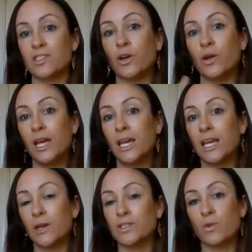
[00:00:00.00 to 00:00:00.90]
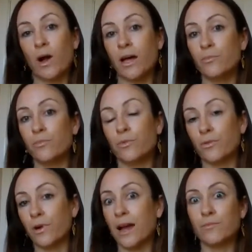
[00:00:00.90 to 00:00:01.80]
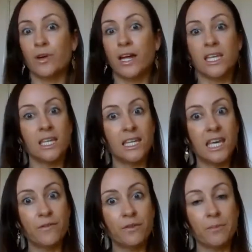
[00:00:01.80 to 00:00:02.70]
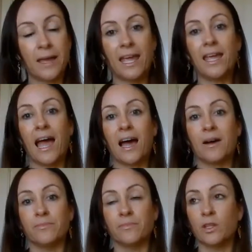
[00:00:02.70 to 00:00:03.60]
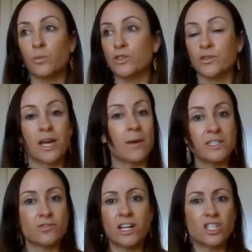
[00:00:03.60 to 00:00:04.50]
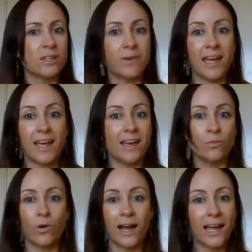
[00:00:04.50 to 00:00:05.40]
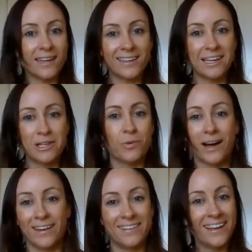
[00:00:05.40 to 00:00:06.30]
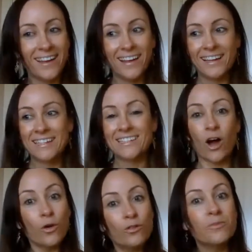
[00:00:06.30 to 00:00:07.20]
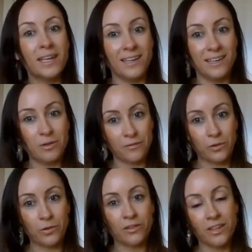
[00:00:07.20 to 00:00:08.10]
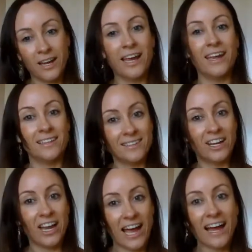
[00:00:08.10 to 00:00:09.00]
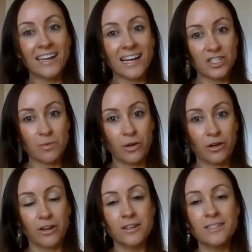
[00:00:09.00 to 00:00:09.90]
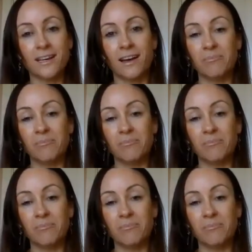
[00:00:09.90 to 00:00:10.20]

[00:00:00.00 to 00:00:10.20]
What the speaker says: So it was quite a groundbreaking year for me, which also had me scratching my head. Why hadn't anyone told me before that I had Hashimoto's?